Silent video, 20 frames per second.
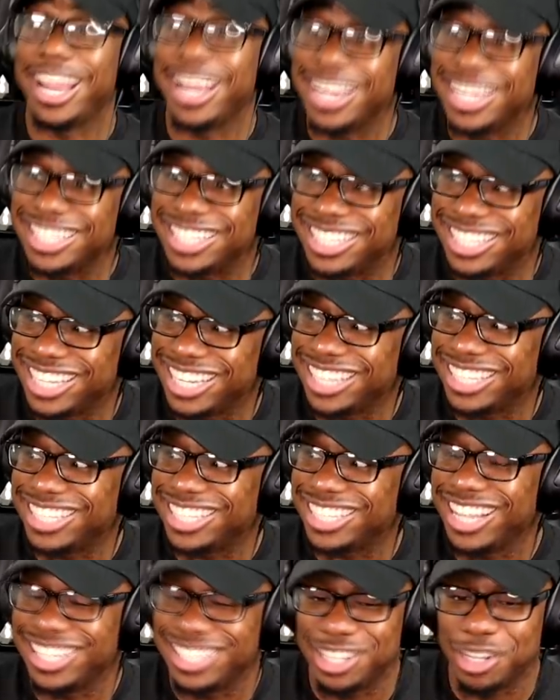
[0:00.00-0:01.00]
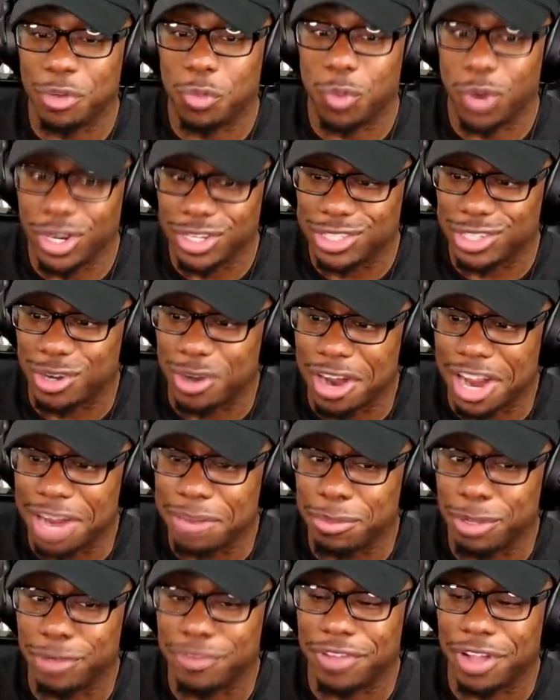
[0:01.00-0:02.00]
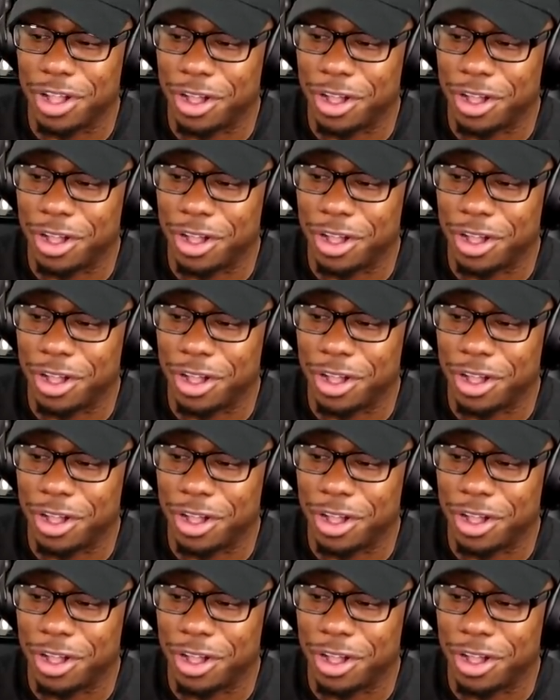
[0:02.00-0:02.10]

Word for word: Innocence is the worst crime of